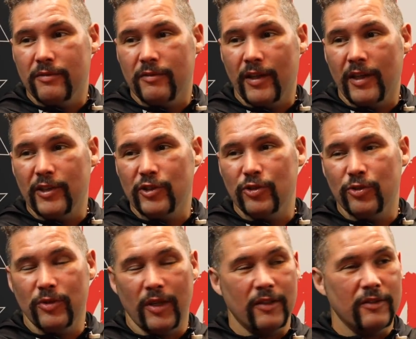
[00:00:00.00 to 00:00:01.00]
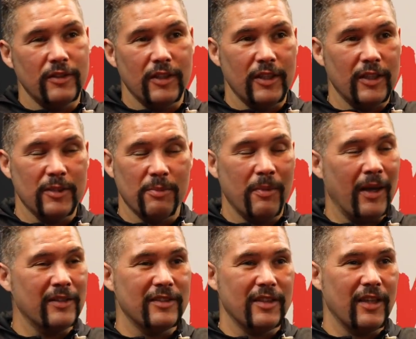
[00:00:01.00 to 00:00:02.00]
really soon, and it's
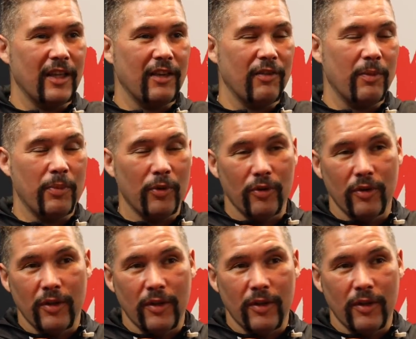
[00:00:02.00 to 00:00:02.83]
mad to think of it, but